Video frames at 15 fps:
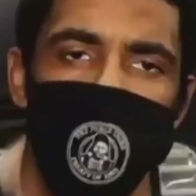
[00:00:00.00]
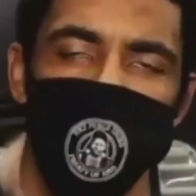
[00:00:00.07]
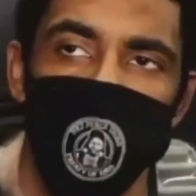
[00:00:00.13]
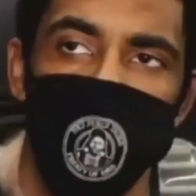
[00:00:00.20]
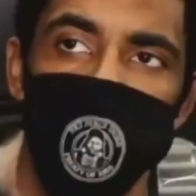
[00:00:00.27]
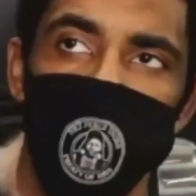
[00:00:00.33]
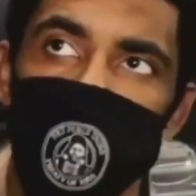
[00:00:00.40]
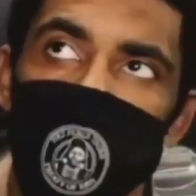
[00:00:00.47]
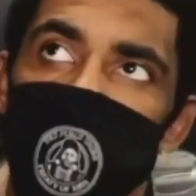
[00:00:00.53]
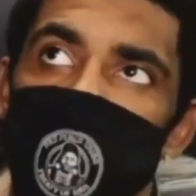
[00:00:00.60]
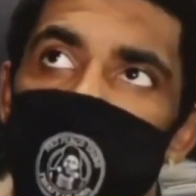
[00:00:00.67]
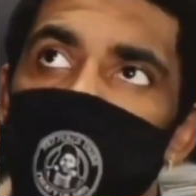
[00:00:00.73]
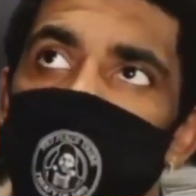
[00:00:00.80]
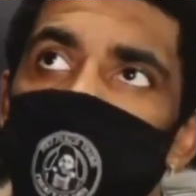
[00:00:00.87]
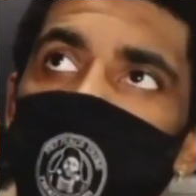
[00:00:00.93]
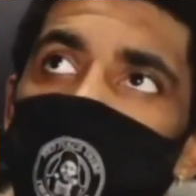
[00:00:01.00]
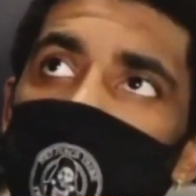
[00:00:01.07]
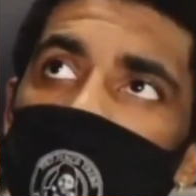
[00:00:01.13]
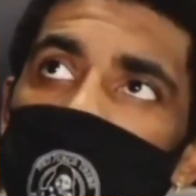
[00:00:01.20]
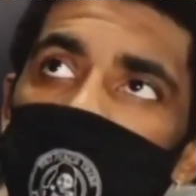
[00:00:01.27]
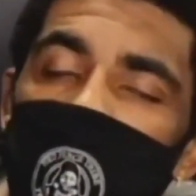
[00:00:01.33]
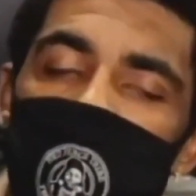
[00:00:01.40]
I think
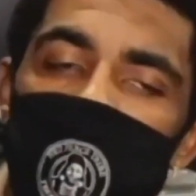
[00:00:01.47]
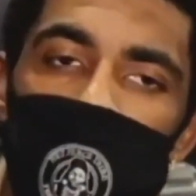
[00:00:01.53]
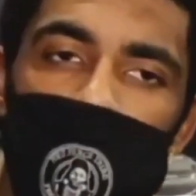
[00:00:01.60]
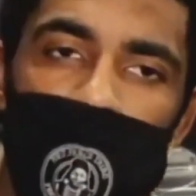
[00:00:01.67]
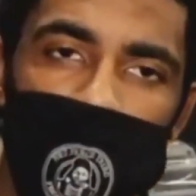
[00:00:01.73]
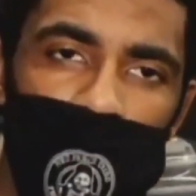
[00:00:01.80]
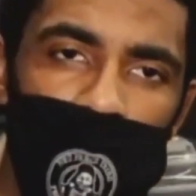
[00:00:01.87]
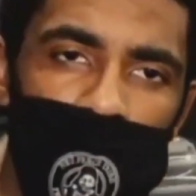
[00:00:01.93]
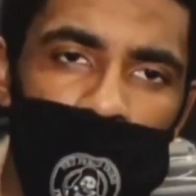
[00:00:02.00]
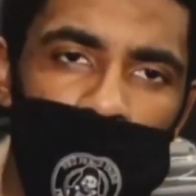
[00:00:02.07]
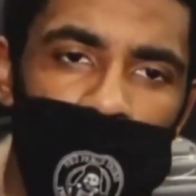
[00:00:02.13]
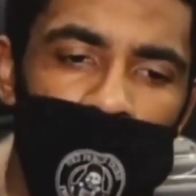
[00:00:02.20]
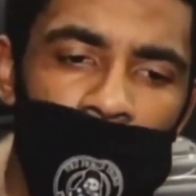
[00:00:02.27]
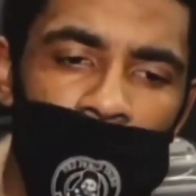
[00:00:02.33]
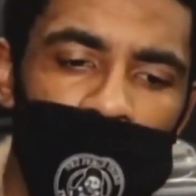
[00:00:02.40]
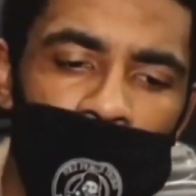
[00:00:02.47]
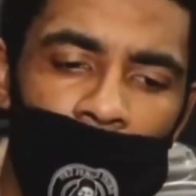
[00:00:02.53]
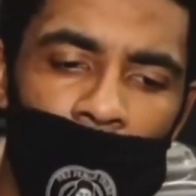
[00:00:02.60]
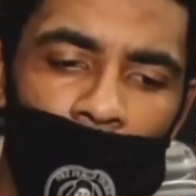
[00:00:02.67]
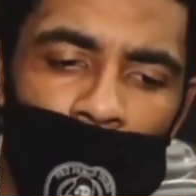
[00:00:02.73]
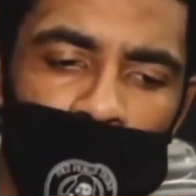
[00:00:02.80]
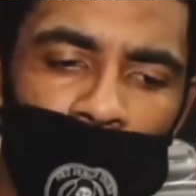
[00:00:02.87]
we we definitely did a great
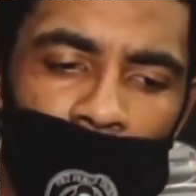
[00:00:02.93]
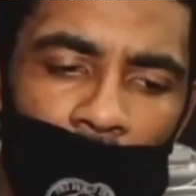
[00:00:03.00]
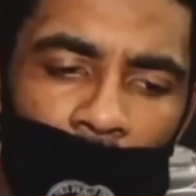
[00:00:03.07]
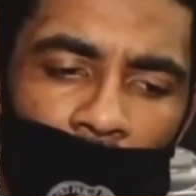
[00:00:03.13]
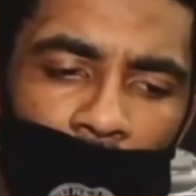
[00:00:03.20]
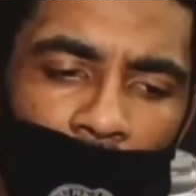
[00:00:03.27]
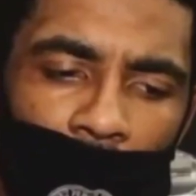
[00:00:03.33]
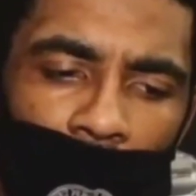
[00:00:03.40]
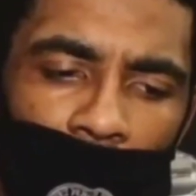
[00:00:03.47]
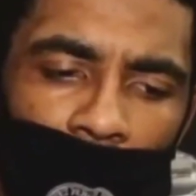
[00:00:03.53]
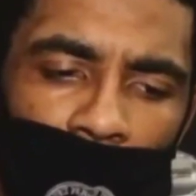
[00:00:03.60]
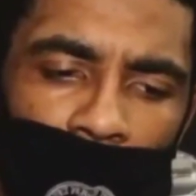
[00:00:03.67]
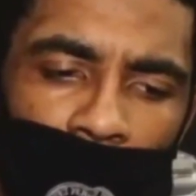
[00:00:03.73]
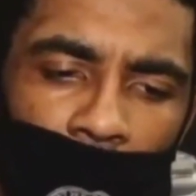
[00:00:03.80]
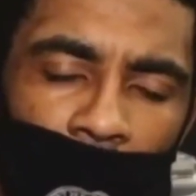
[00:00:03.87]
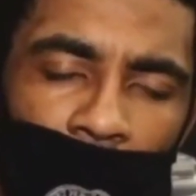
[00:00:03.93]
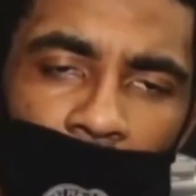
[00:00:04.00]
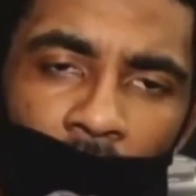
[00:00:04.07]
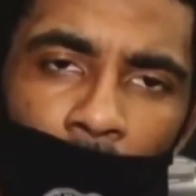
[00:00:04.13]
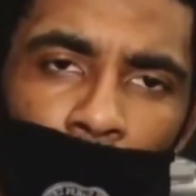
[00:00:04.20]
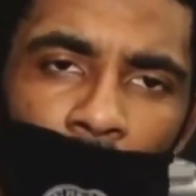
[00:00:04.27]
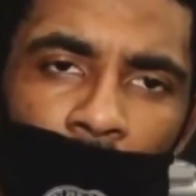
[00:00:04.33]
job tonight of
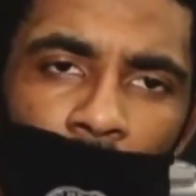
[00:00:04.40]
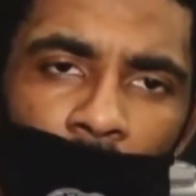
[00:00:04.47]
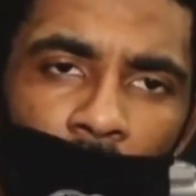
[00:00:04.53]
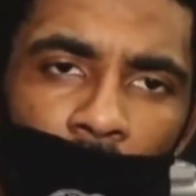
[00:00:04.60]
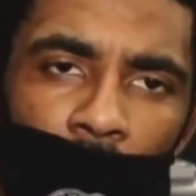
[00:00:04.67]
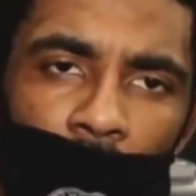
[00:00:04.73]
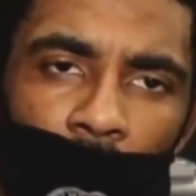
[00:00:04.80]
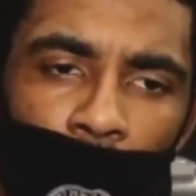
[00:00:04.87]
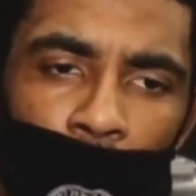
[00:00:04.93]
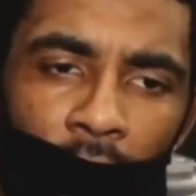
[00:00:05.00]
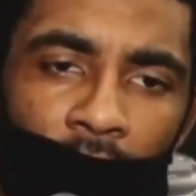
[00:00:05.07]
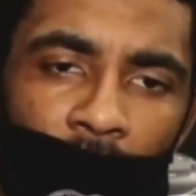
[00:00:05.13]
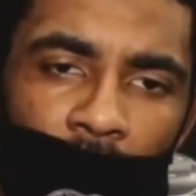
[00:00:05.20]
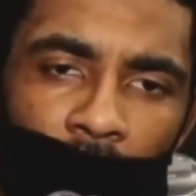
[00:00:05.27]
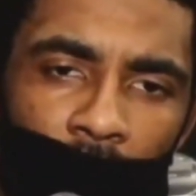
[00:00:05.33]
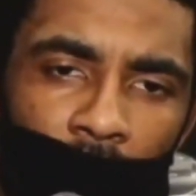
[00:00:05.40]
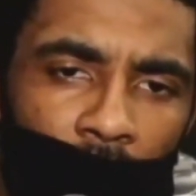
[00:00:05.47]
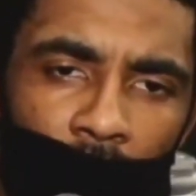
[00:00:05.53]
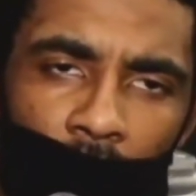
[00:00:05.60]
establishing the pace